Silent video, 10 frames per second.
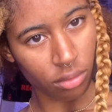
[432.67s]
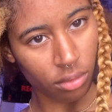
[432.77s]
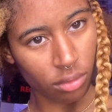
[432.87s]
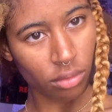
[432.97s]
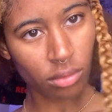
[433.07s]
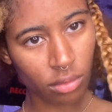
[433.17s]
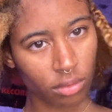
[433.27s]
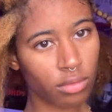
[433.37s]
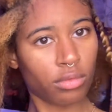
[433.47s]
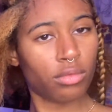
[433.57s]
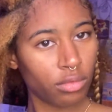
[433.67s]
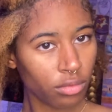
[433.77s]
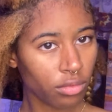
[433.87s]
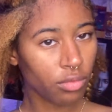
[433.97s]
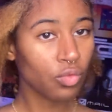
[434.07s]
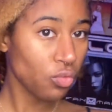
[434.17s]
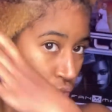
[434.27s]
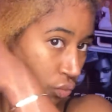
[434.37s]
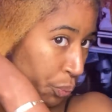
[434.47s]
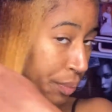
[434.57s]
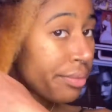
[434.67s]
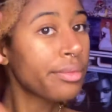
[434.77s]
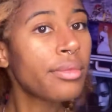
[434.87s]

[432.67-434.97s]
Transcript: Okay guys, I'm back with the